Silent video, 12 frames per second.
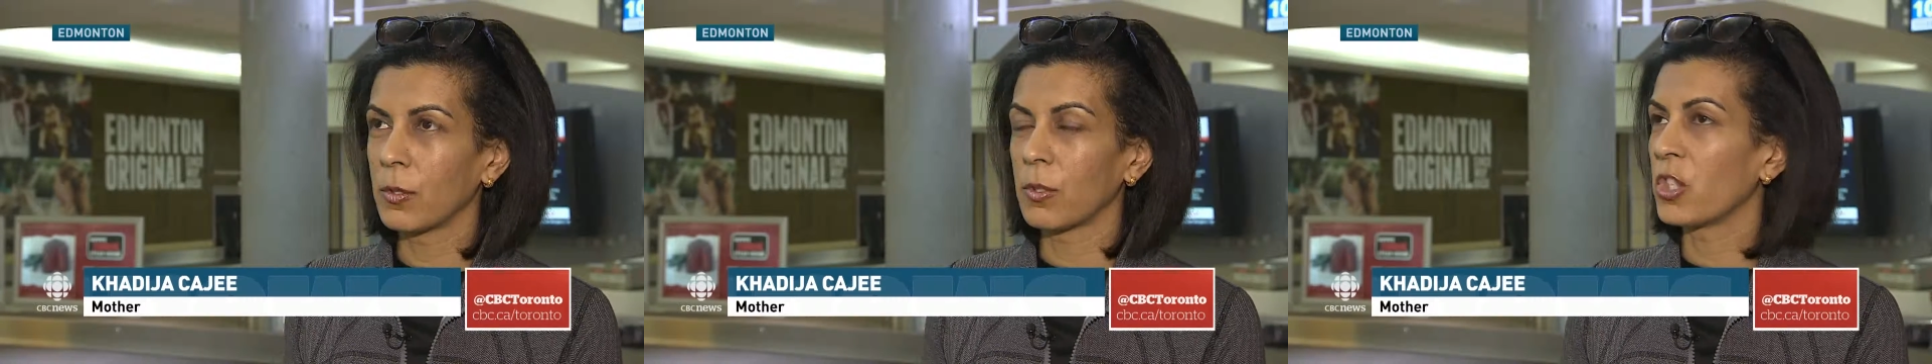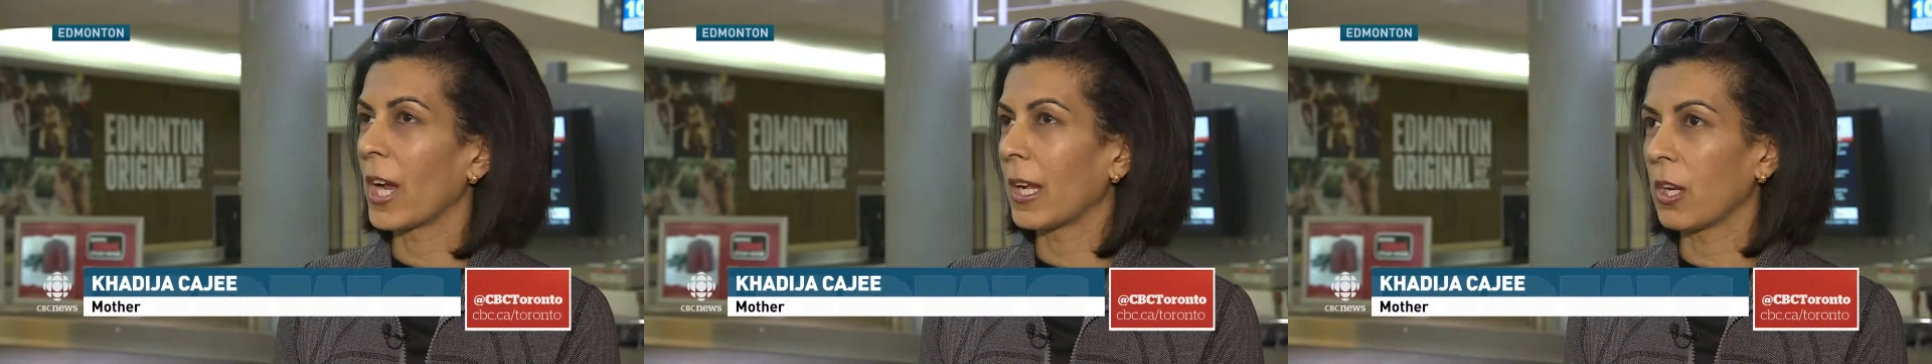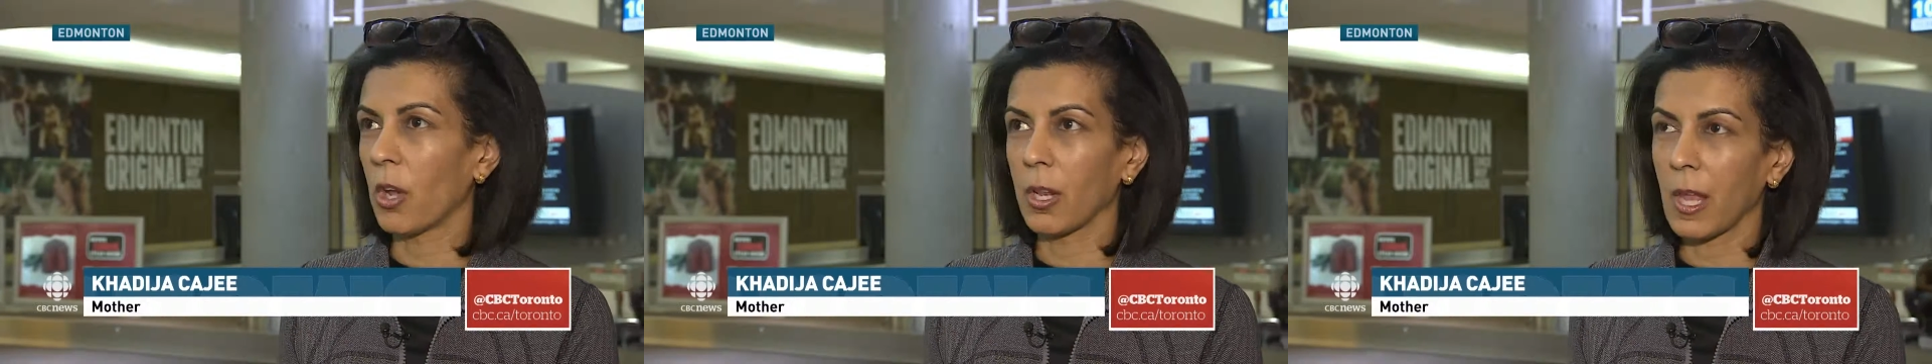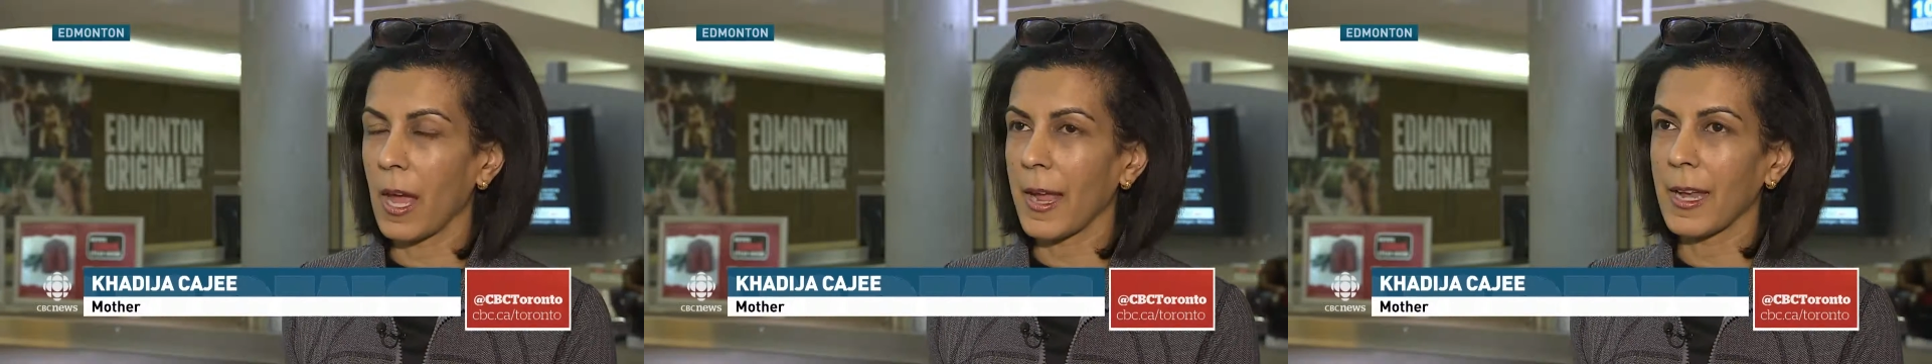to check in
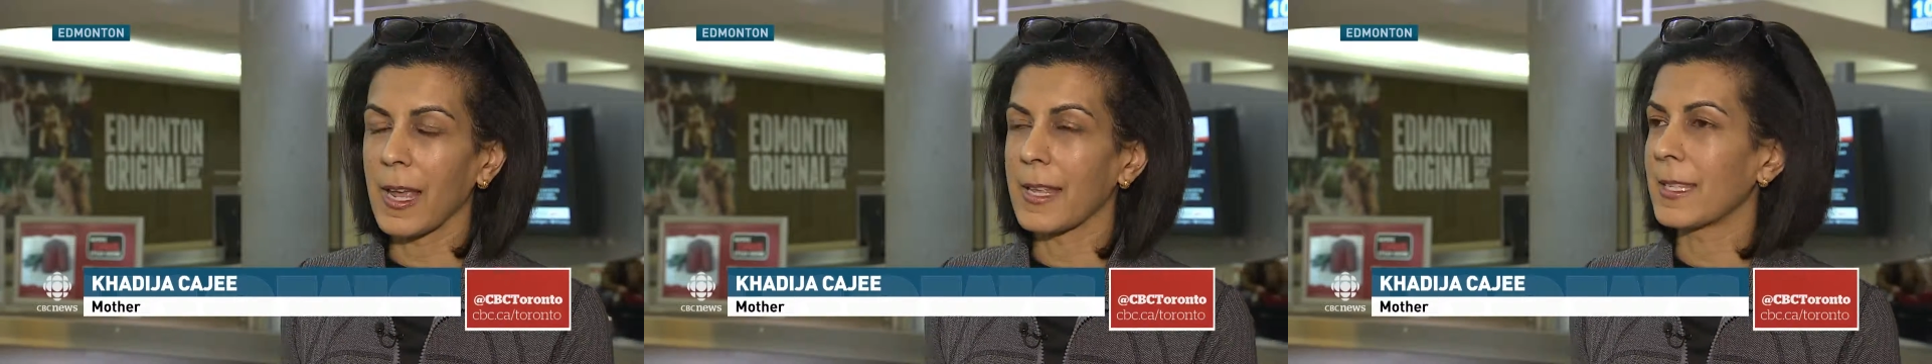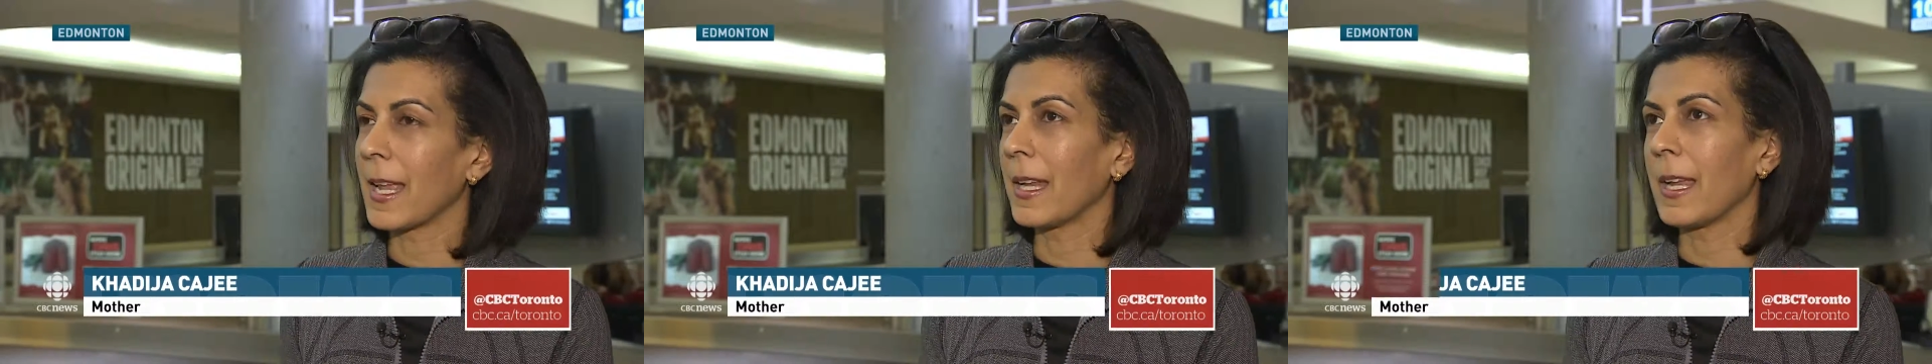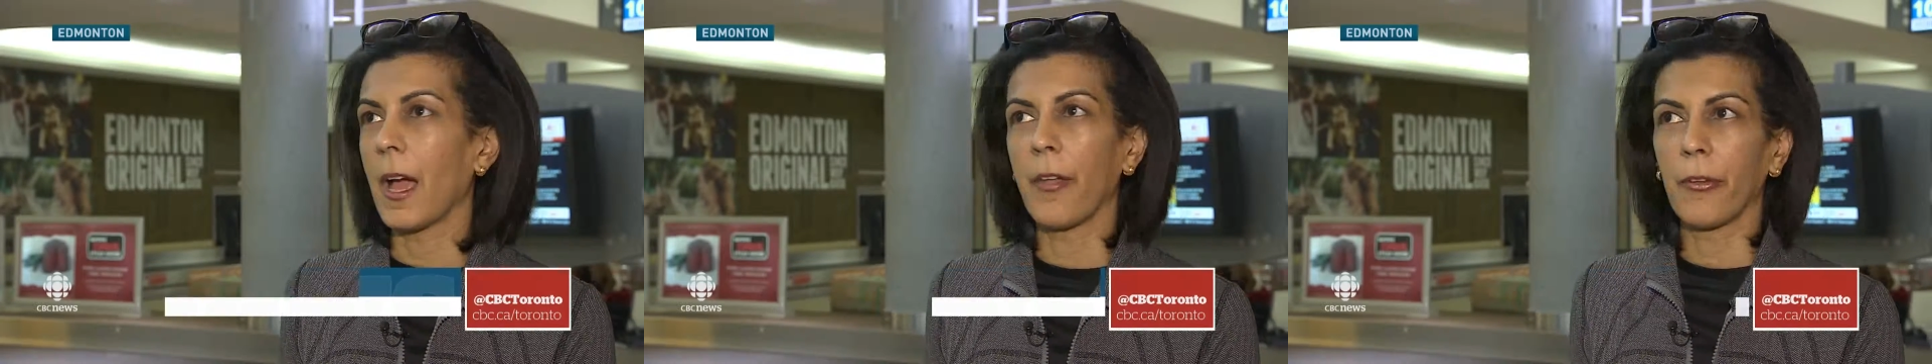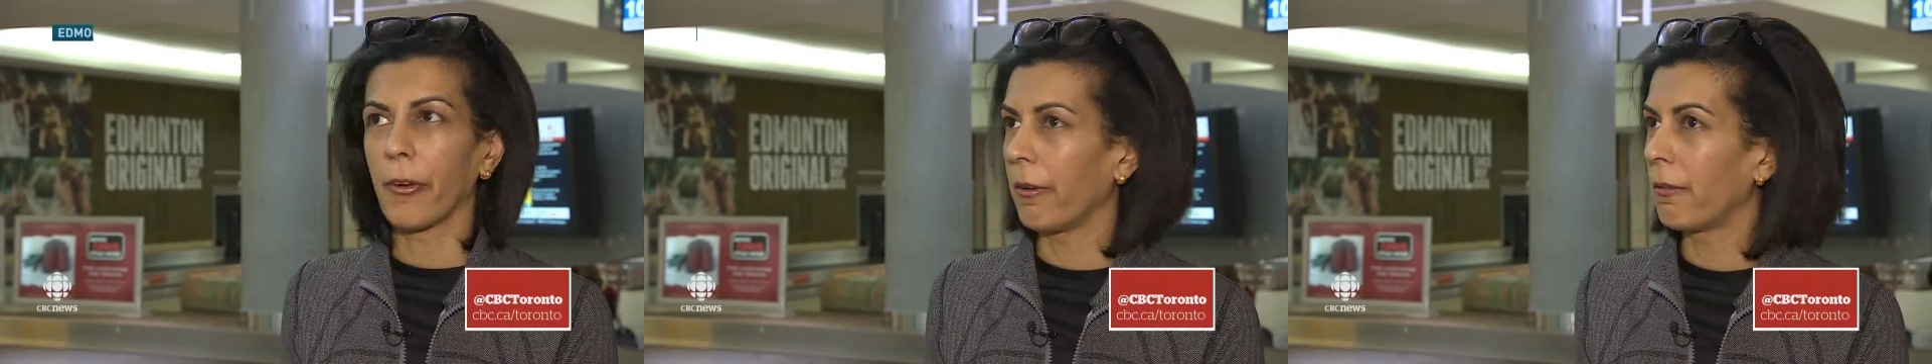online as any
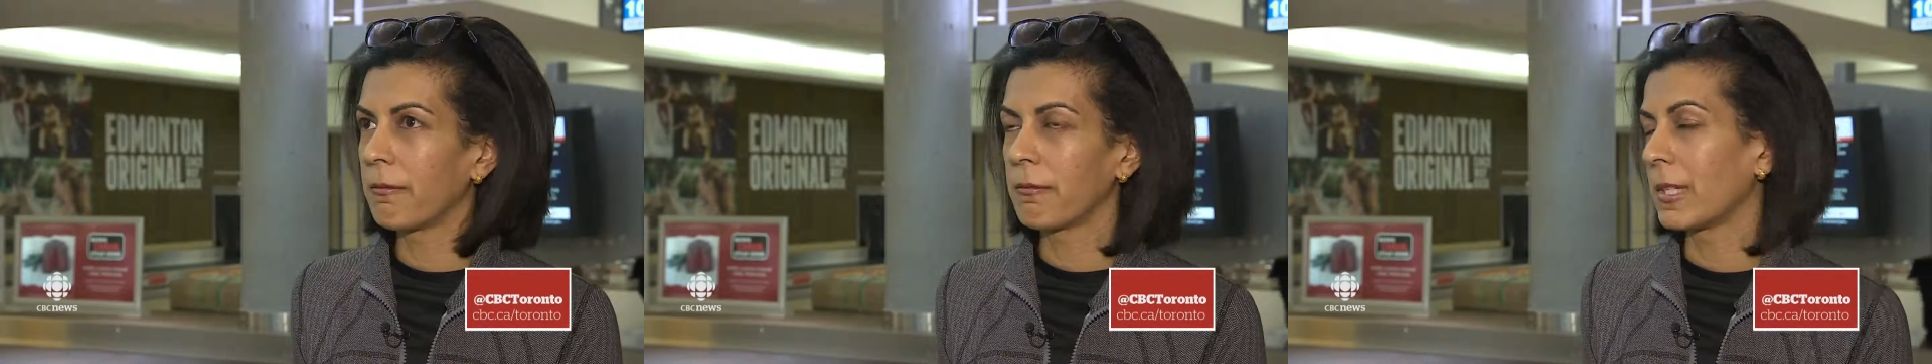other